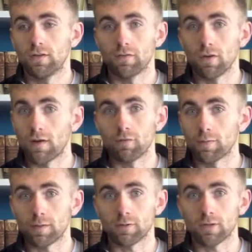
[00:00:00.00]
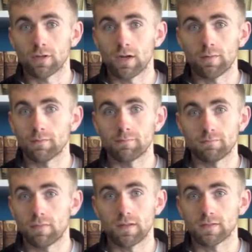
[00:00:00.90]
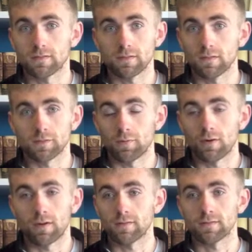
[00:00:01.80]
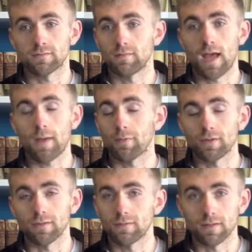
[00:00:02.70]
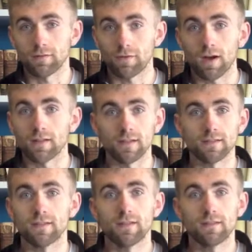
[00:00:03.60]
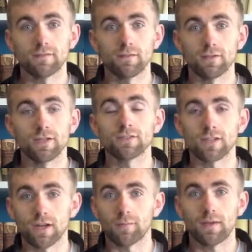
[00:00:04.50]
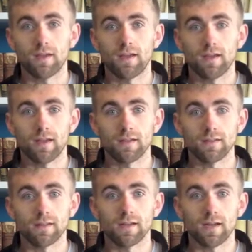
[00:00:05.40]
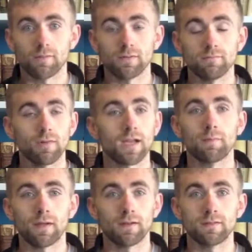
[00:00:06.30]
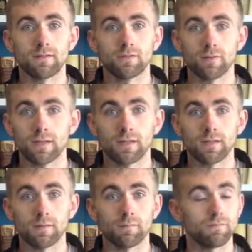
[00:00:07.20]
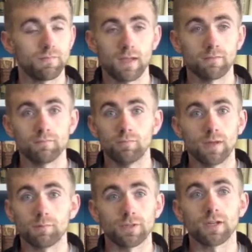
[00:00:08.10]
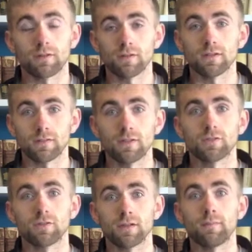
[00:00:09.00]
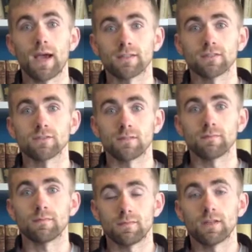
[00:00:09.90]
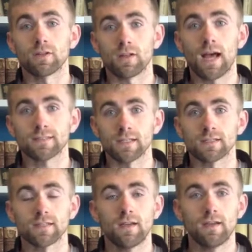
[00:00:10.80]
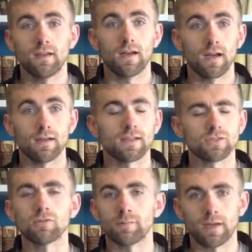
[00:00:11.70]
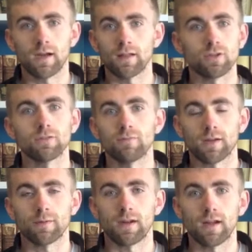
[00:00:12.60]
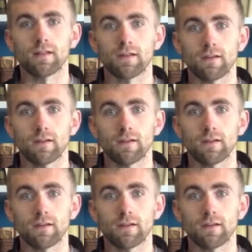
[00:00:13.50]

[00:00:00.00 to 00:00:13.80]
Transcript: forever, be able to look on this experience happily, you know, fondly for years to come. And I would recommend Trinity, and in particular the Trinity Masters in the classics, extremely highly. Couldn't recommend it highly.